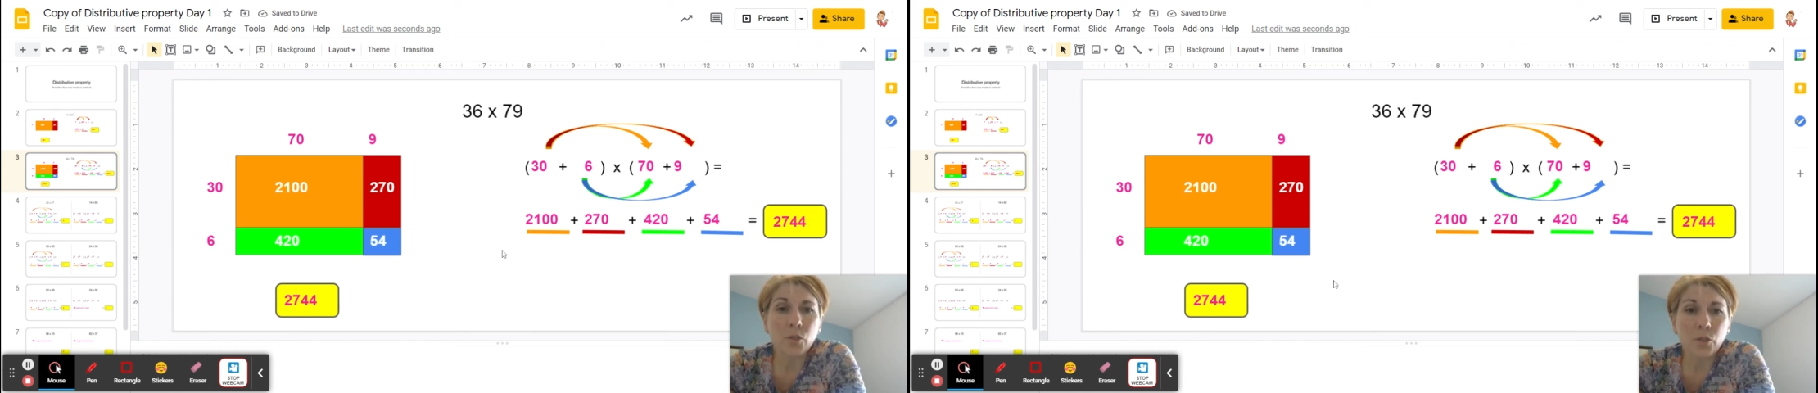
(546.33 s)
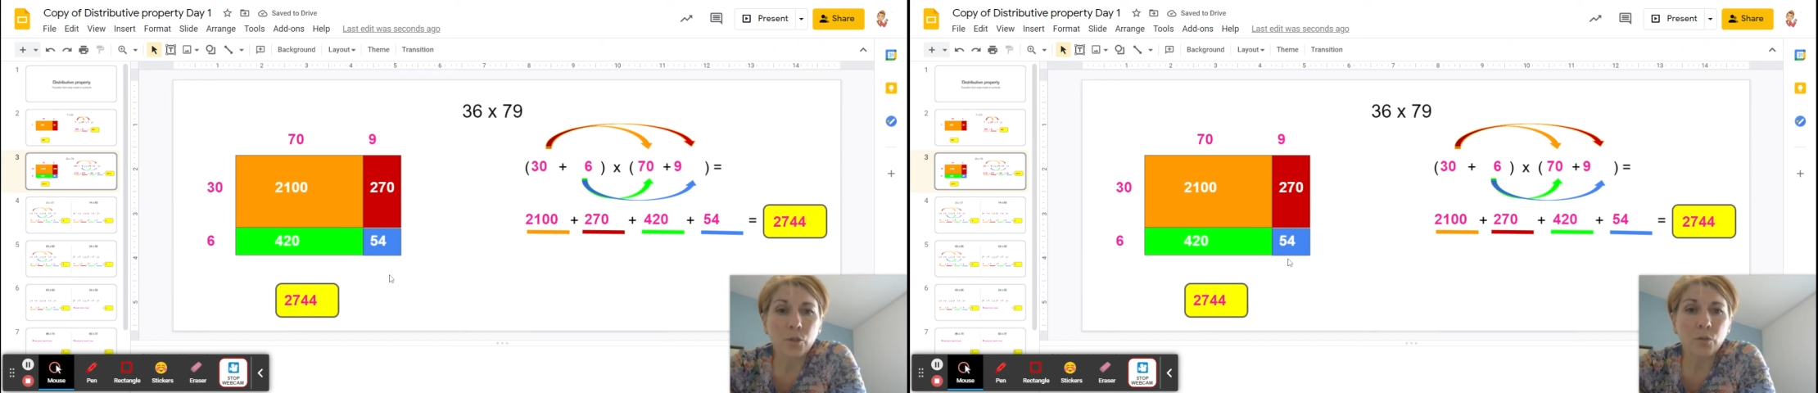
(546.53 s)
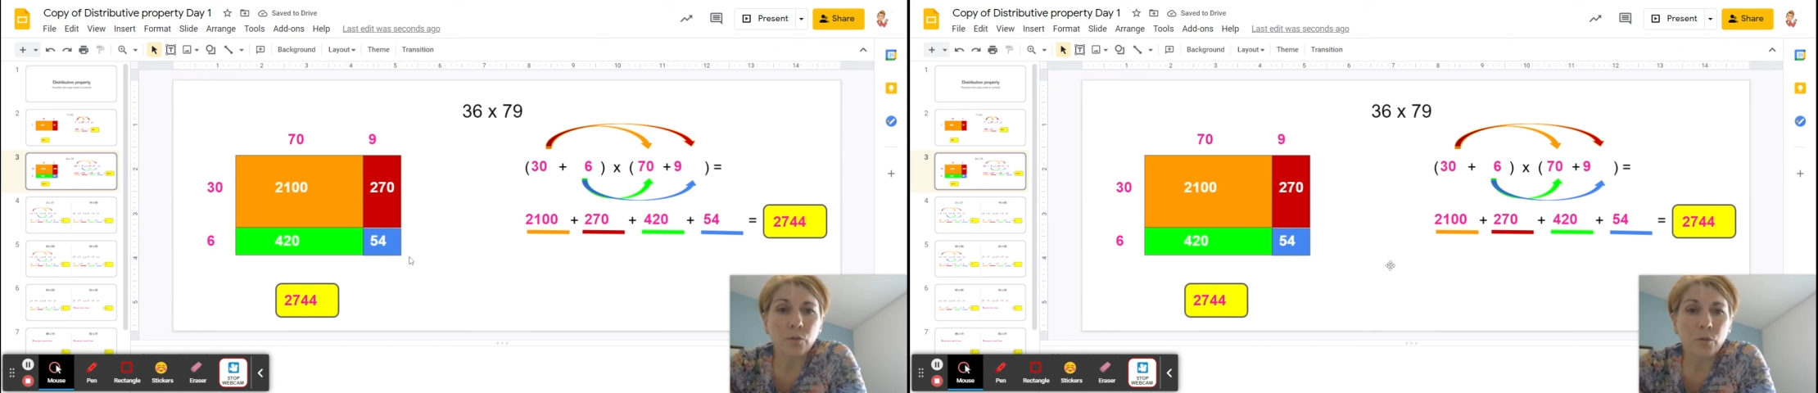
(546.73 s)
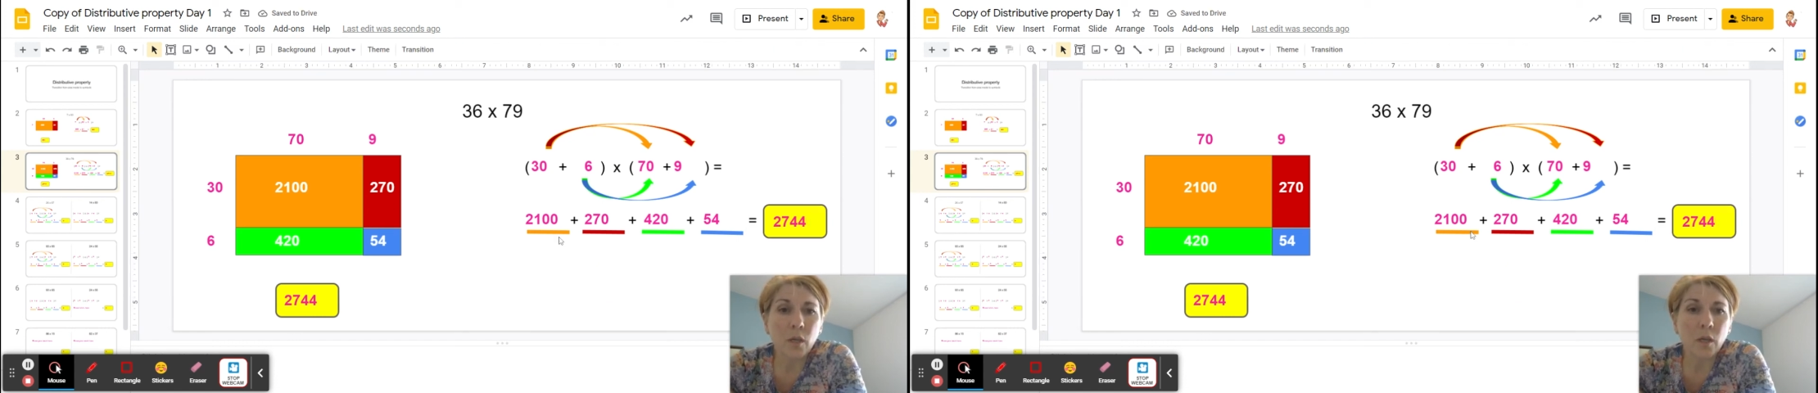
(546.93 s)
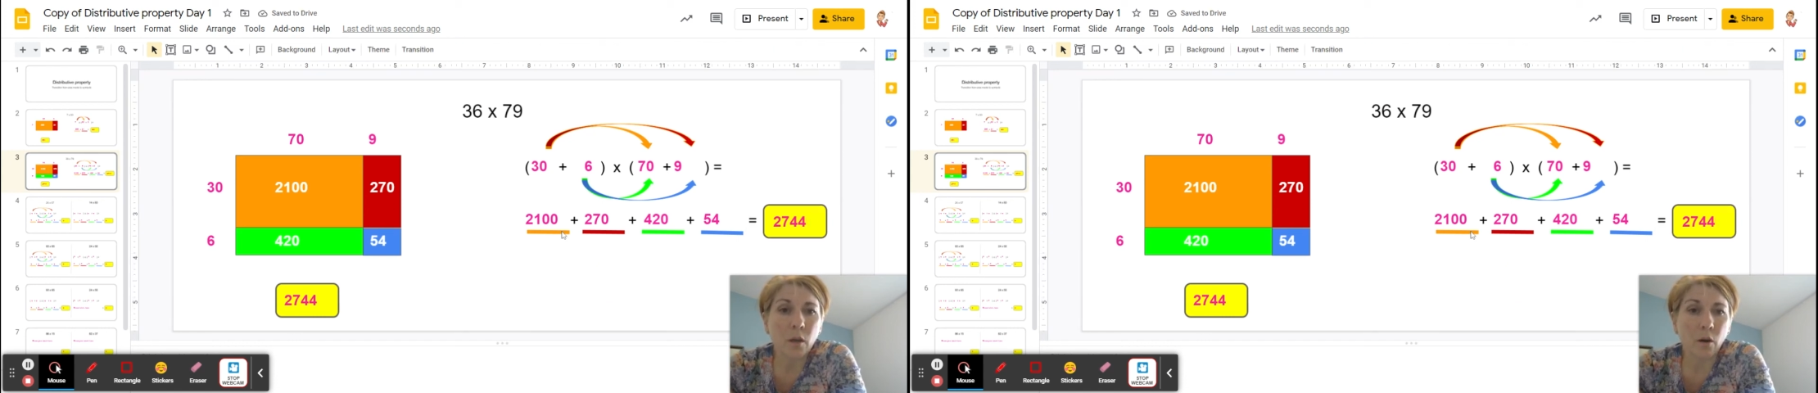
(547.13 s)
two
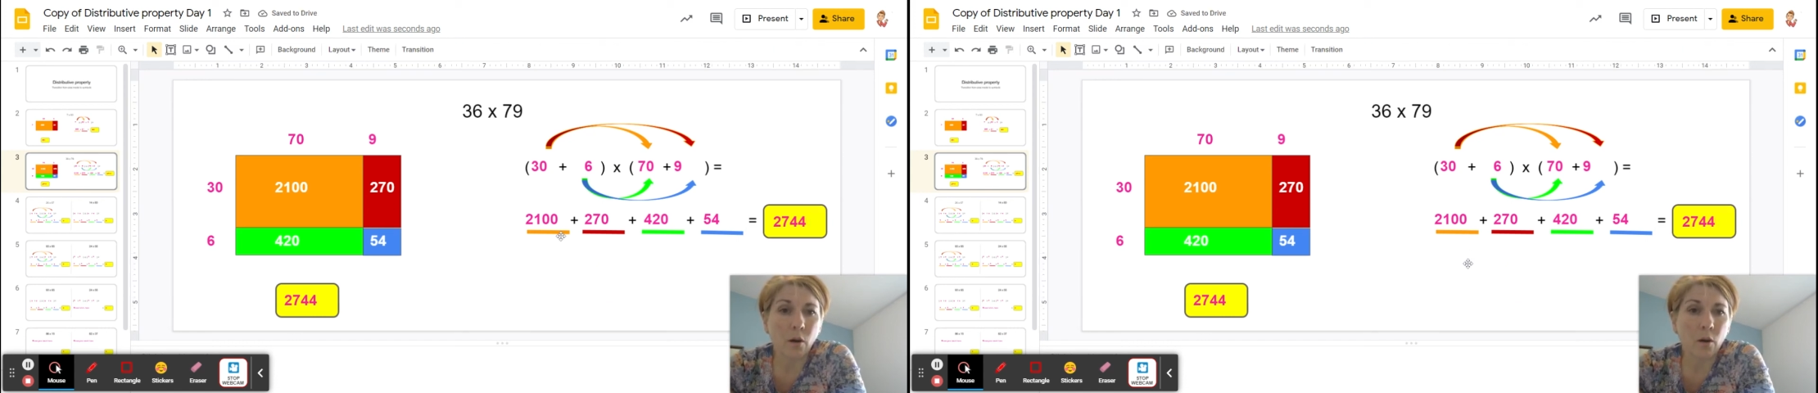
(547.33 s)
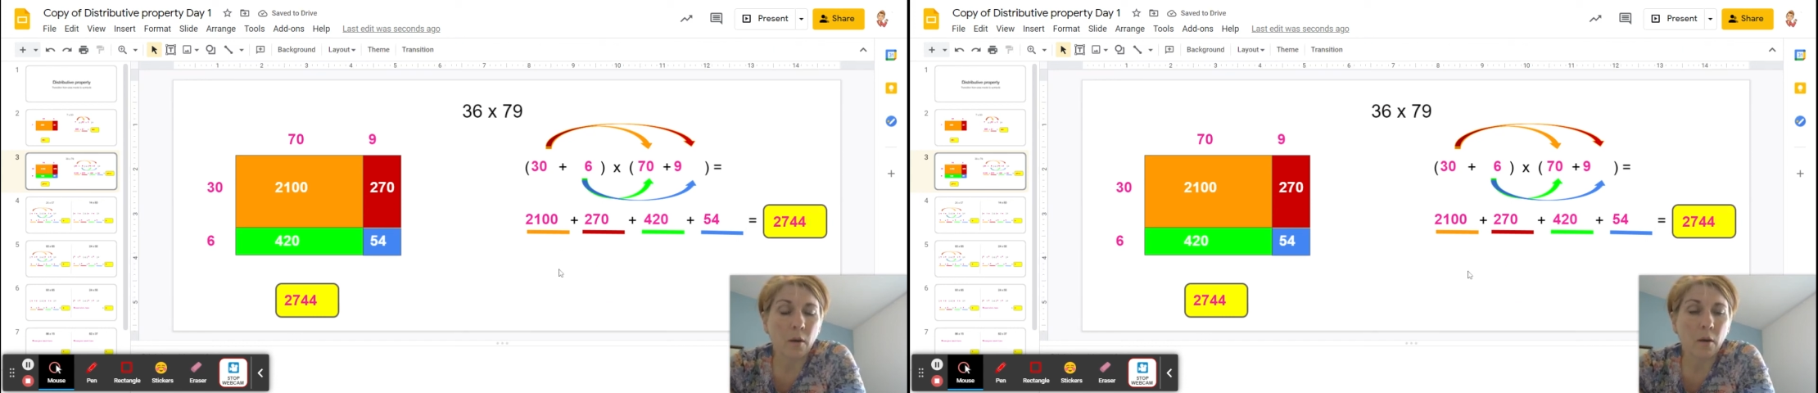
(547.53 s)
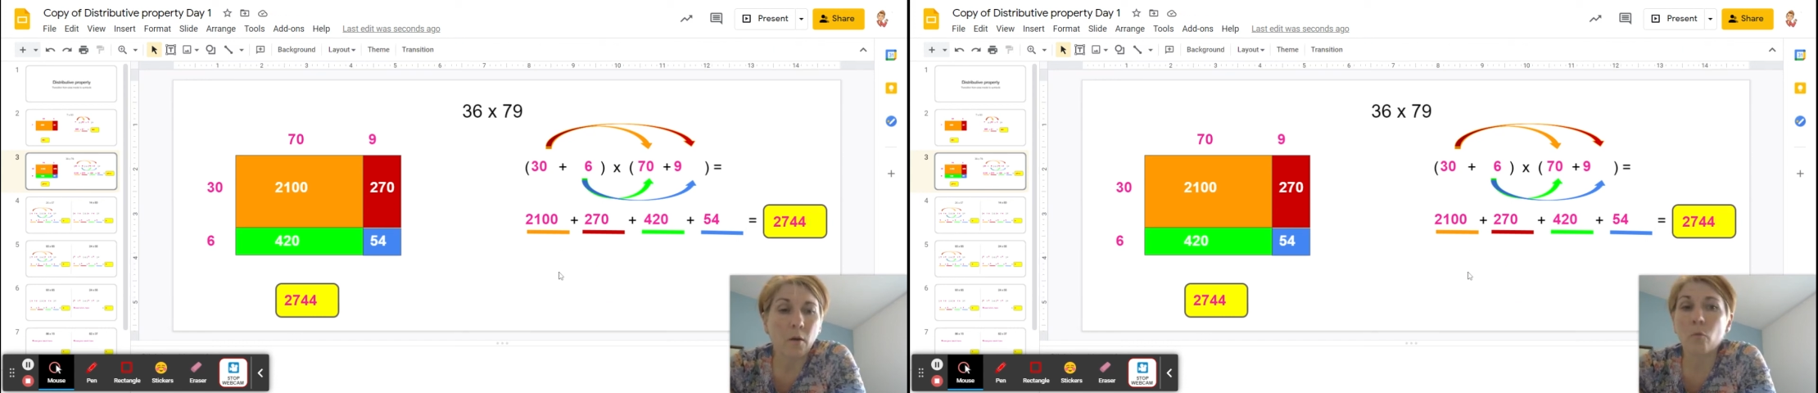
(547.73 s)
here